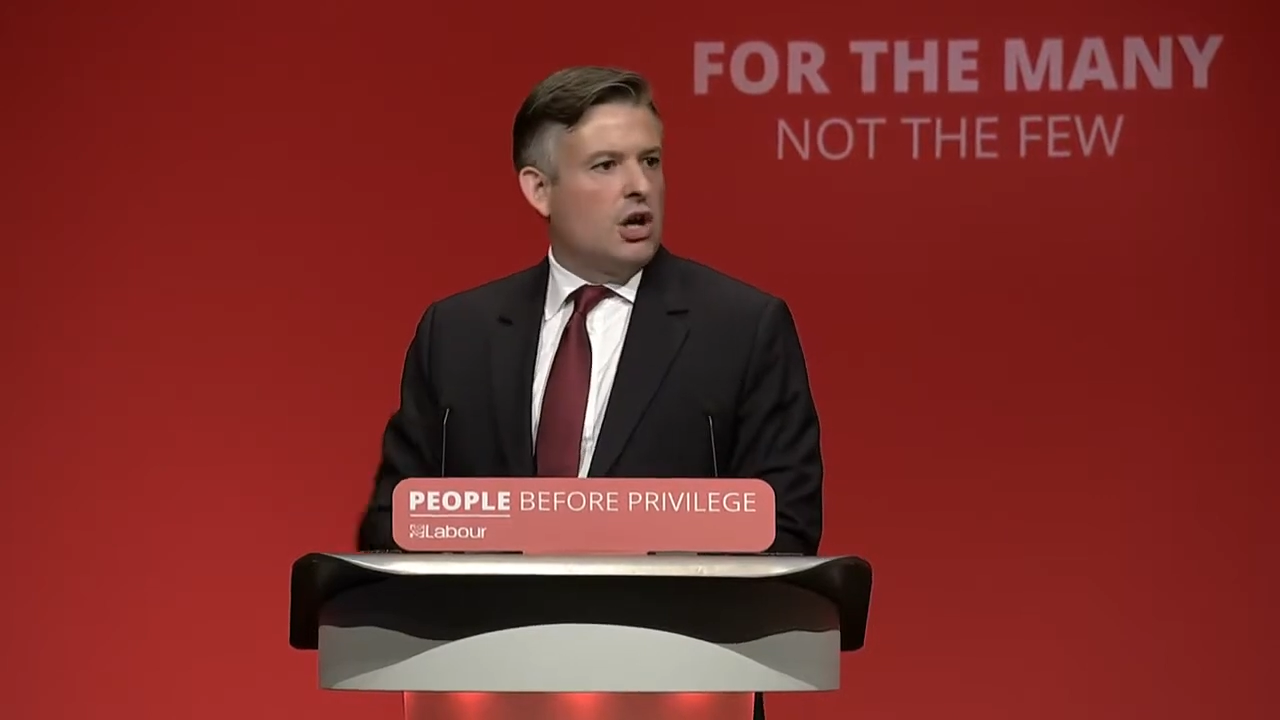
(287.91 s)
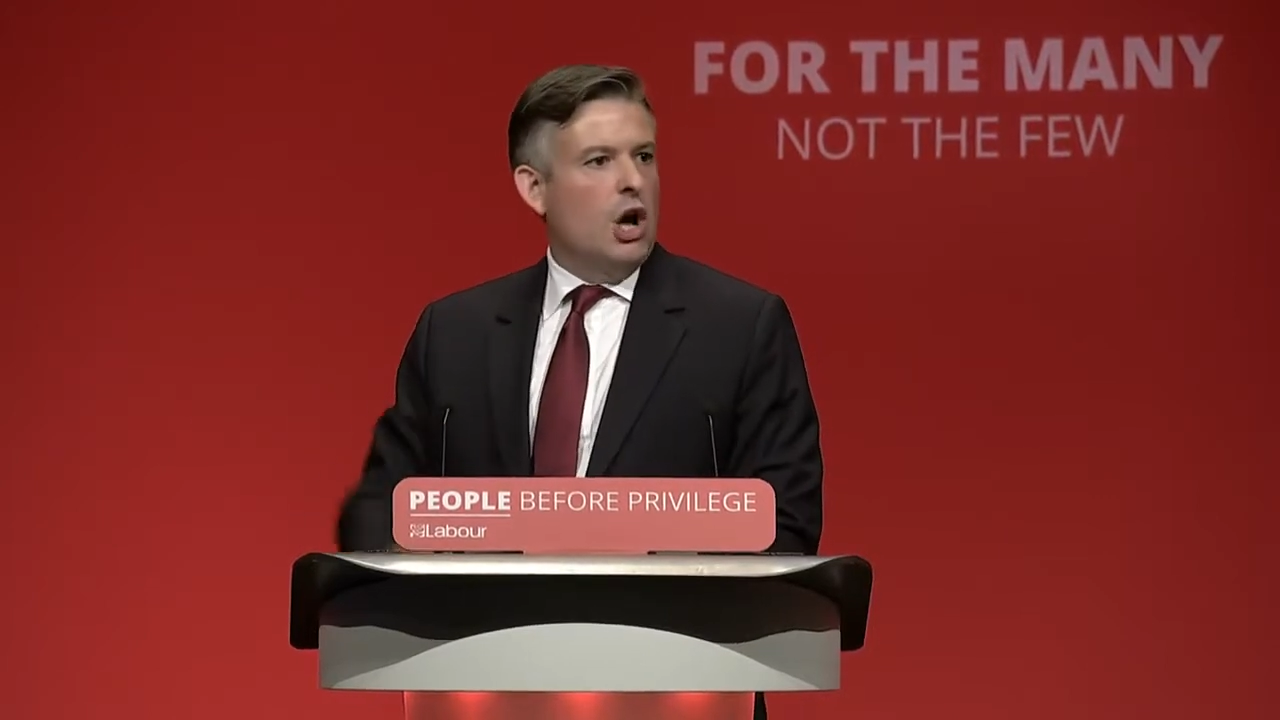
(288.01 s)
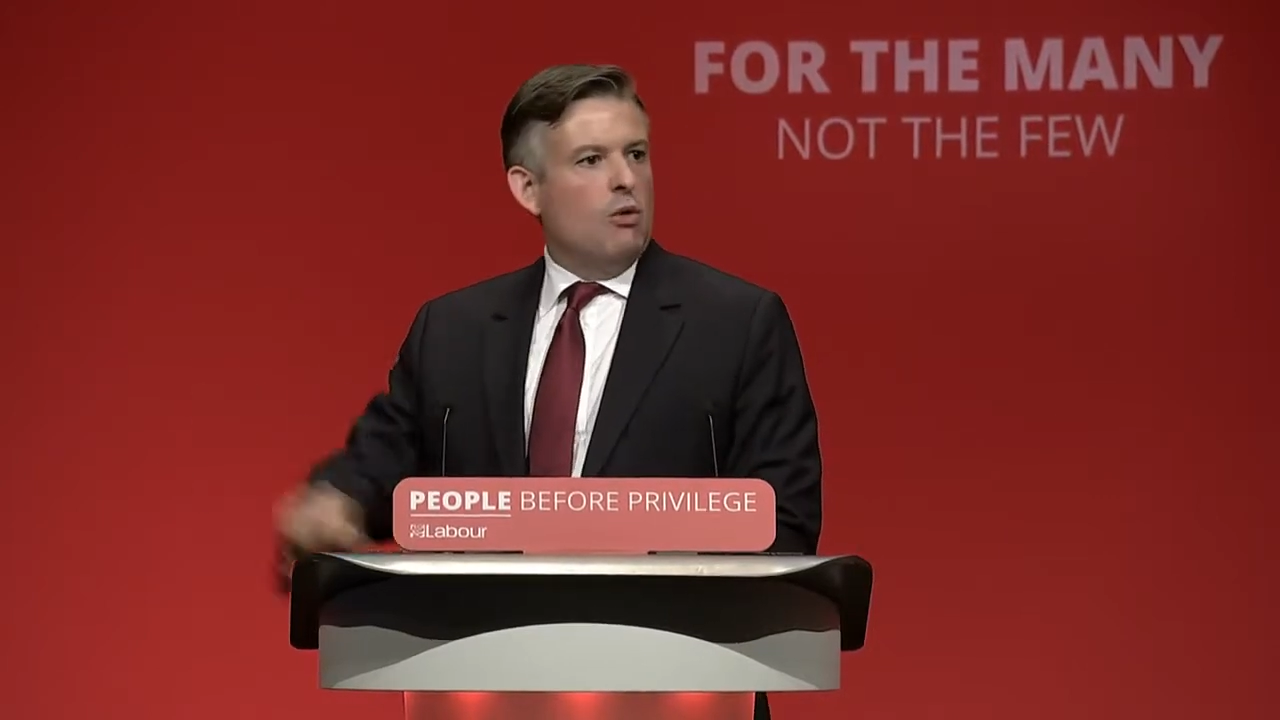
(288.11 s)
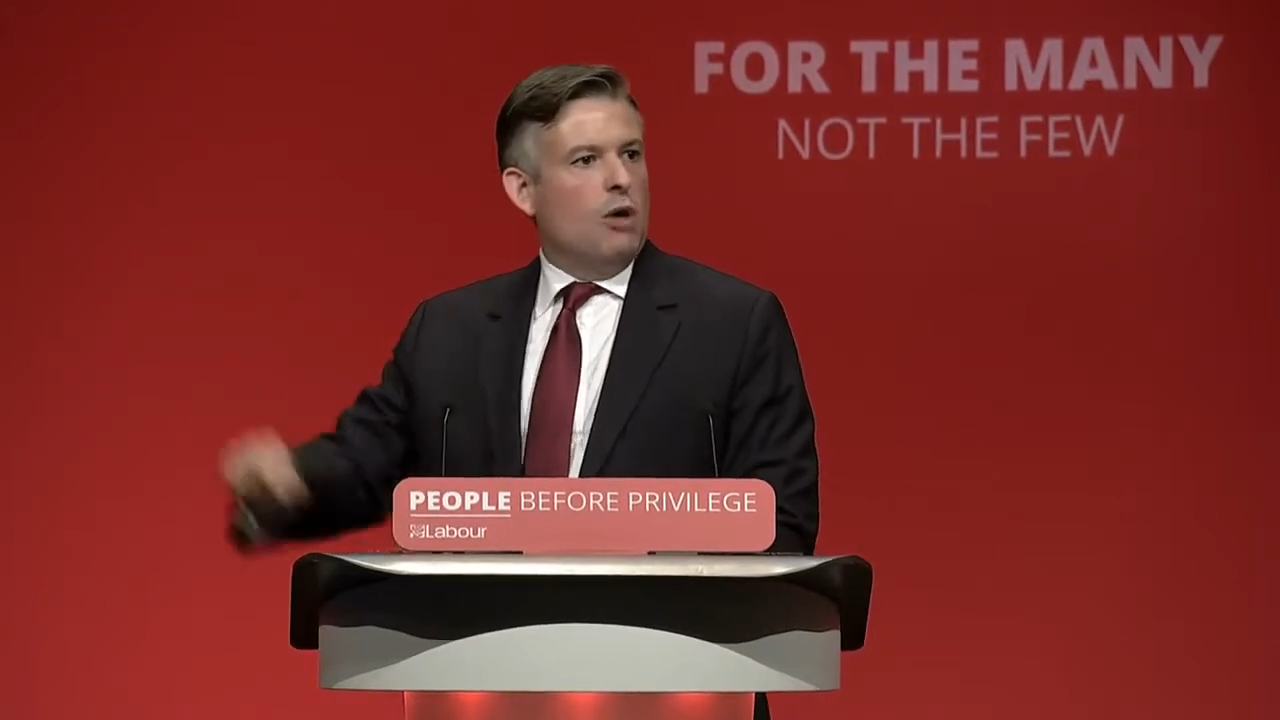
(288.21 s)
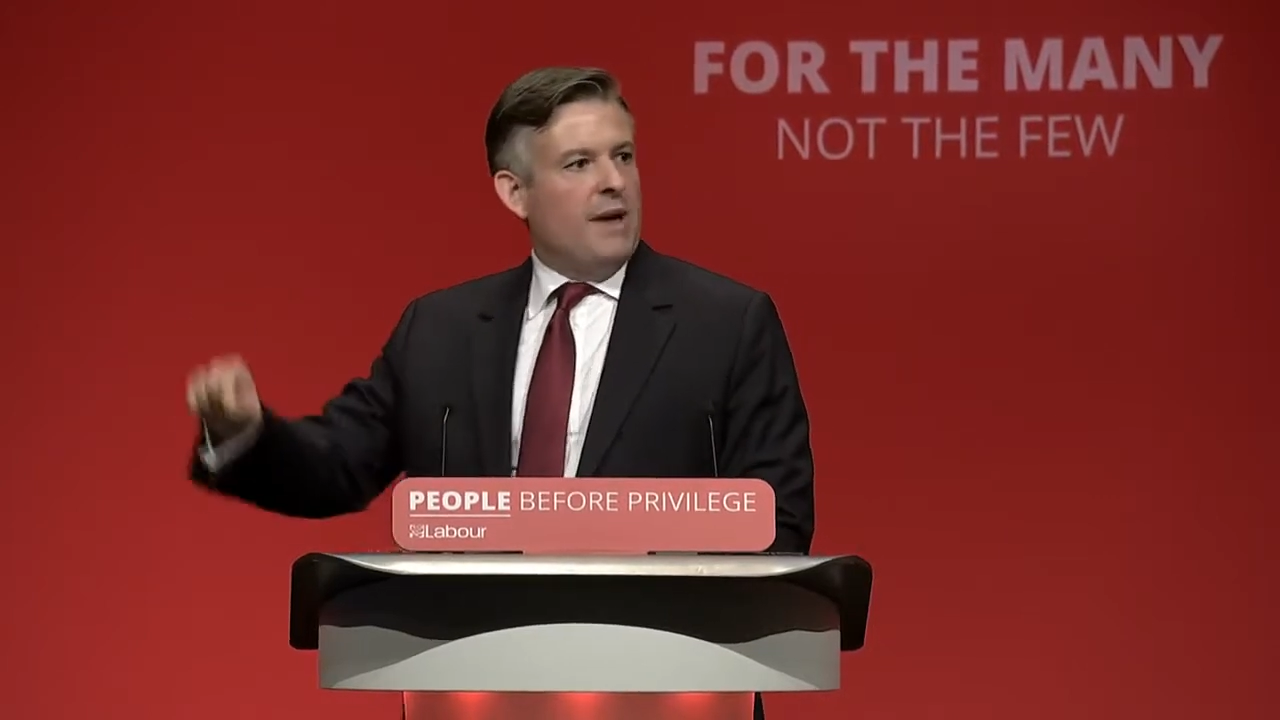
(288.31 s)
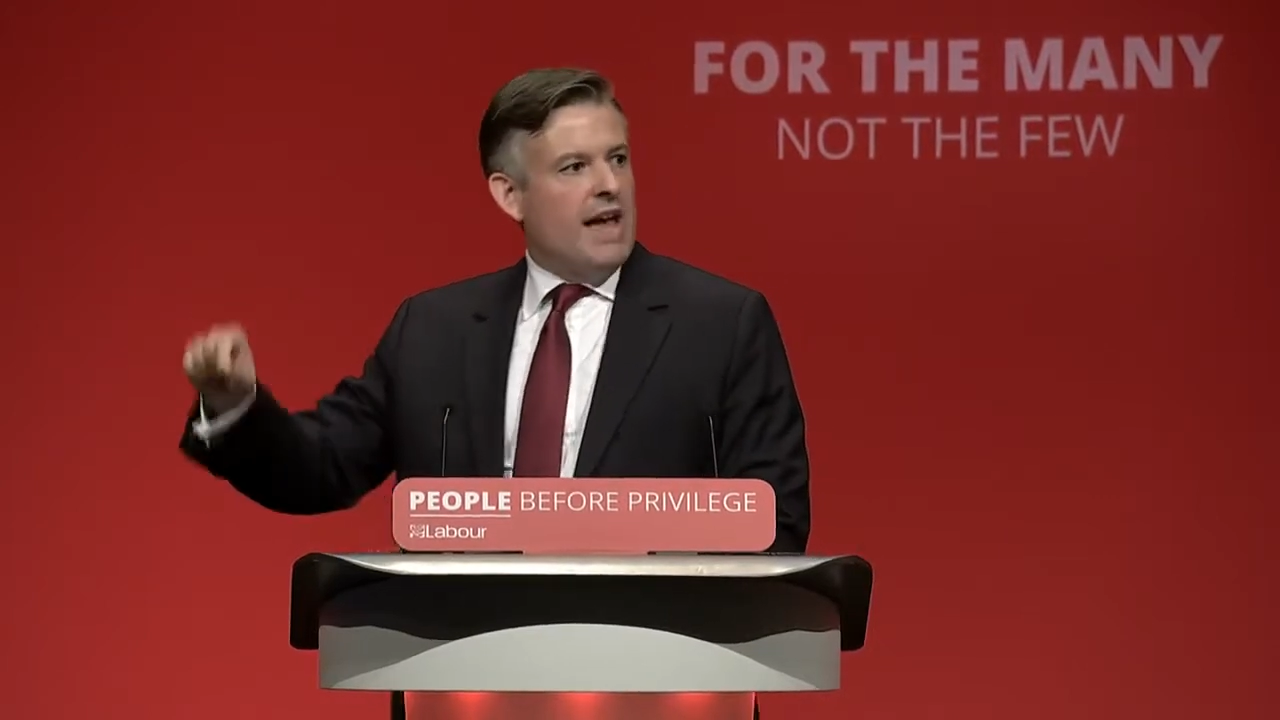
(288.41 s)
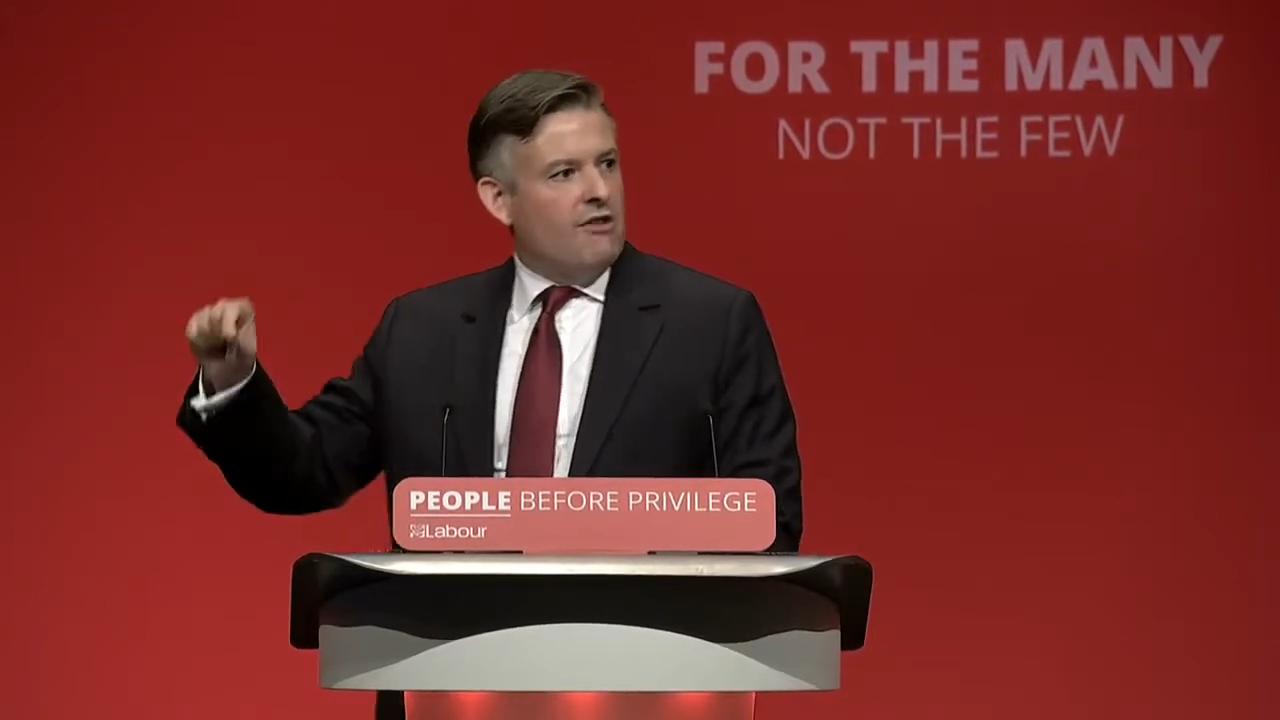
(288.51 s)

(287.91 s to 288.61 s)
will be a